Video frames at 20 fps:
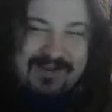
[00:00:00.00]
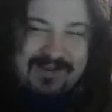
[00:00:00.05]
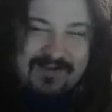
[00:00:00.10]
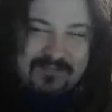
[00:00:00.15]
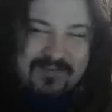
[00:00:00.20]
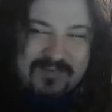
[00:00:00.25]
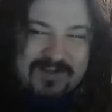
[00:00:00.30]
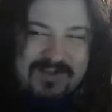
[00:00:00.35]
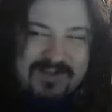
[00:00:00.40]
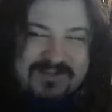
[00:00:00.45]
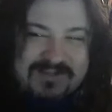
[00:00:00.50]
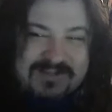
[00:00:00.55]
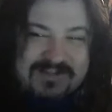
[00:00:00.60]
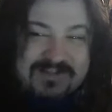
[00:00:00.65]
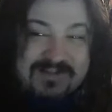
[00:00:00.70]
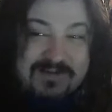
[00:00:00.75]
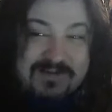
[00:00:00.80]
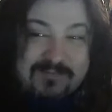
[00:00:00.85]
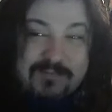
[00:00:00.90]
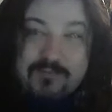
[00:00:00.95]
Because it's
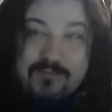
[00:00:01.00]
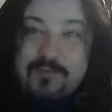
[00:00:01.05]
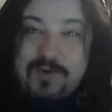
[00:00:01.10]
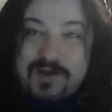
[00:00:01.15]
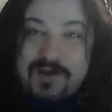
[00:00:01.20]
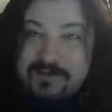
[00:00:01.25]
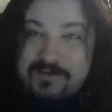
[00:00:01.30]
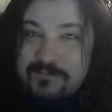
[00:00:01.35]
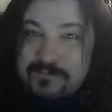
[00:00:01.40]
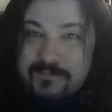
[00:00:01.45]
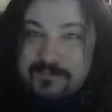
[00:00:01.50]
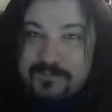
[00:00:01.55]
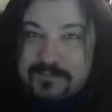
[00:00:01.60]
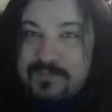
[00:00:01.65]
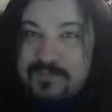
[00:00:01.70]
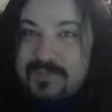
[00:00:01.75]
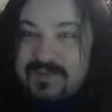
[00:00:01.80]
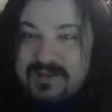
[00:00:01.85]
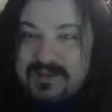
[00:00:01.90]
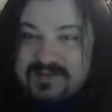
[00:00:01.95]
the number 1?
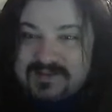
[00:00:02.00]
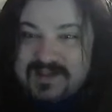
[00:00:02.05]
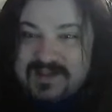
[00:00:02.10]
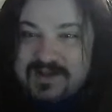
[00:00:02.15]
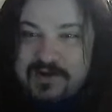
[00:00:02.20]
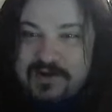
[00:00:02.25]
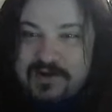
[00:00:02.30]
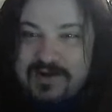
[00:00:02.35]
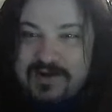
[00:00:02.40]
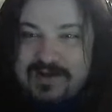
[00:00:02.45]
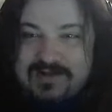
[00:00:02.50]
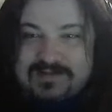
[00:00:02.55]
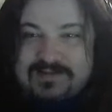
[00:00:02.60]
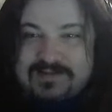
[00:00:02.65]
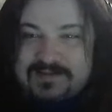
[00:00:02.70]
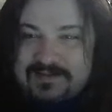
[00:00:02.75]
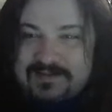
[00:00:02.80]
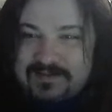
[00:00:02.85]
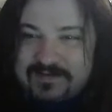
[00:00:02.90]
Is that correct?